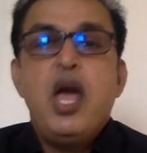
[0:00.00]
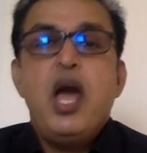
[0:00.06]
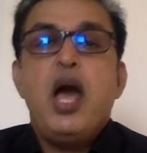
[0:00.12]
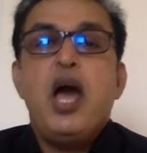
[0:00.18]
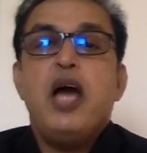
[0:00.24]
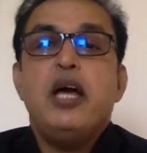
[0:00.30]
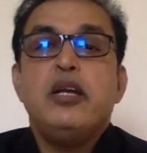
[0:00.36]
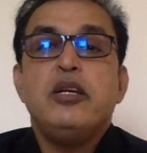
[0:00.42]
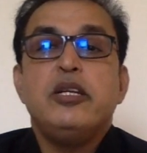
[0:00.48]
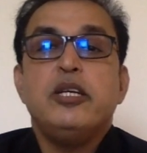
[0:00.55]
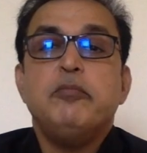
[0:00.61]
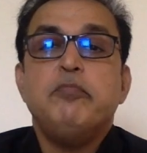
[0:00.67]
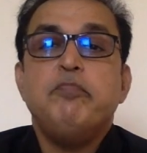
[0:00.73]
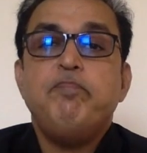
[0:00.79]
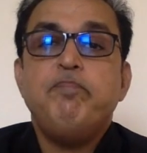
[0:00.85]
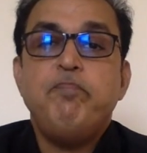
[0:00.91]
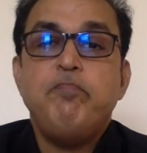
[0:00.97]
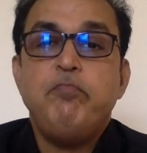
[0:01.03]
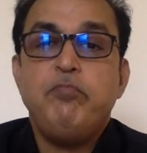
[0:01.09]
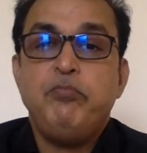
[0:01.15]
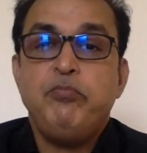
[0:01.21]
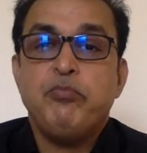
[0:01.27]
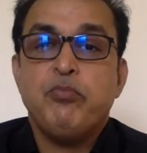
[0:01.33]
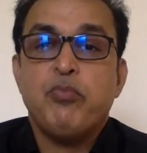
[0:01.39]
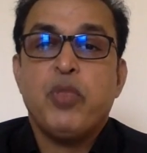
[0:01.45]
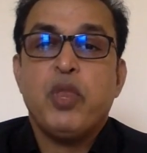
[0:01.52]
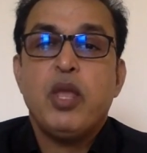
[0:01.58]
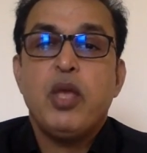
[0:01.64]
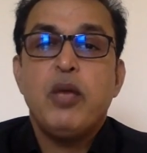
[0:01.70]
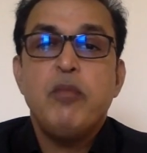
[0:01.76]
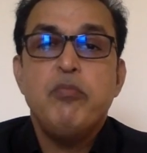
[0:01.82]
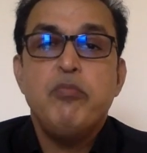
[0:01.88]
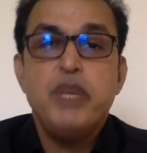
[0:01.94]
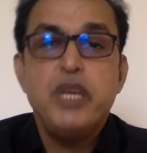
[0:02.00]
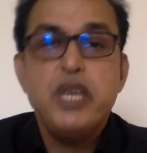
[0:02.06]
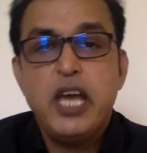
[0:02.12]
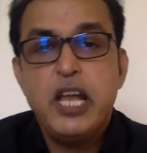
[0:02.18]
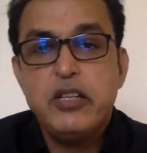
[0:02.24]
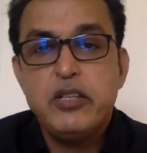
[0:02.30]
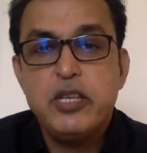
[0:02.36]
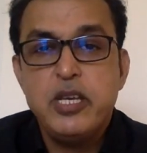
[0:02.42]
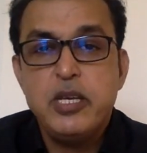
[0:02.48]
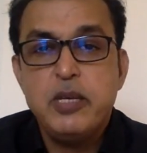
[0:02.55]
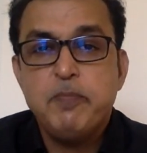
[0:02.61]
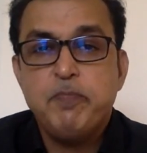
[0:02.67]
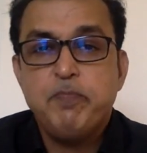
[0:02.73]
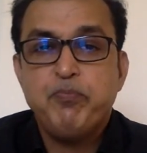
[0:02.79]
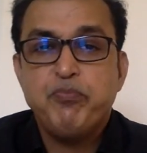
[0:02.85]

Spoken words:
that. And be healthy,